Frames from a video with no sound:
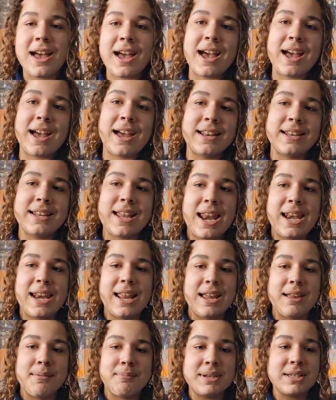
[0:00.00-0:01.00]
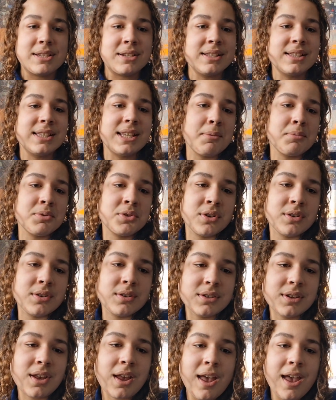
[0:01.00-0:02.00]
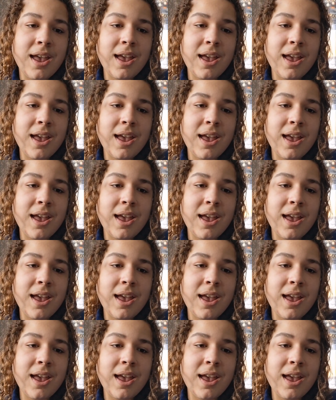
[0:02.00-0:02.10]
and any misconceptions.